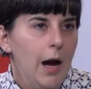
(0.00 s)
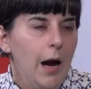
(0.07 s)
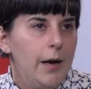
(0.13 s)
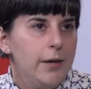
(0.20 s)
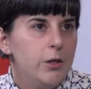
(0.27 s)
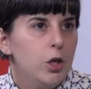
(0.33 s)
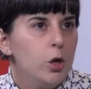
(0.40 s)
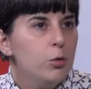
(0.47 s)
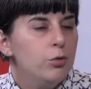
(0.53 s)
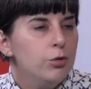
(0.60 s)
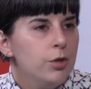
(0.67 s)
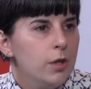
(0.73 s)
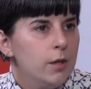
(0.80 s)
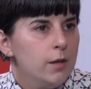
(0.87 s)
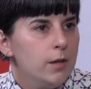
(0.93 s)
I don't
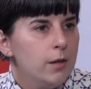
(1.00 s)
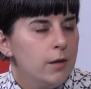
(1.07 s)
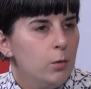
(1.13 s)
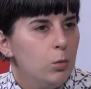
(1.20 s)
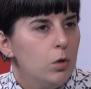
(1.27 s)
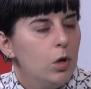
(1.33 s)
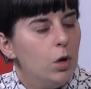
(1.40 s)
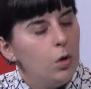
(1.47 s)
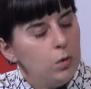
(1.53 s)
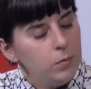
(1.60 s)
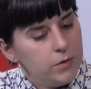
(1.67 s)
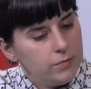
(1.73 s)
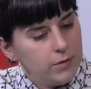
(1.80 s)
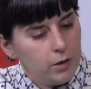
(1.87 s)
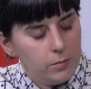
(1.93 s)
think that it will hold
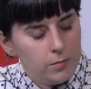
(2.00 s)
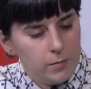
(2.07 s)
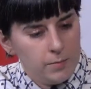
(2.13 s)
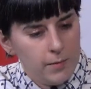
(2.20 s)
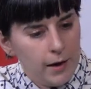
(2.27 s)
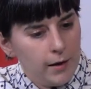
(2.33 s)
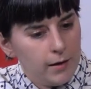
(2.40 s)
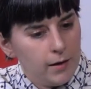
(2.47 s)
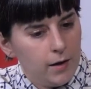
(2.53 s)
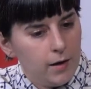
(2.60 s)
development back.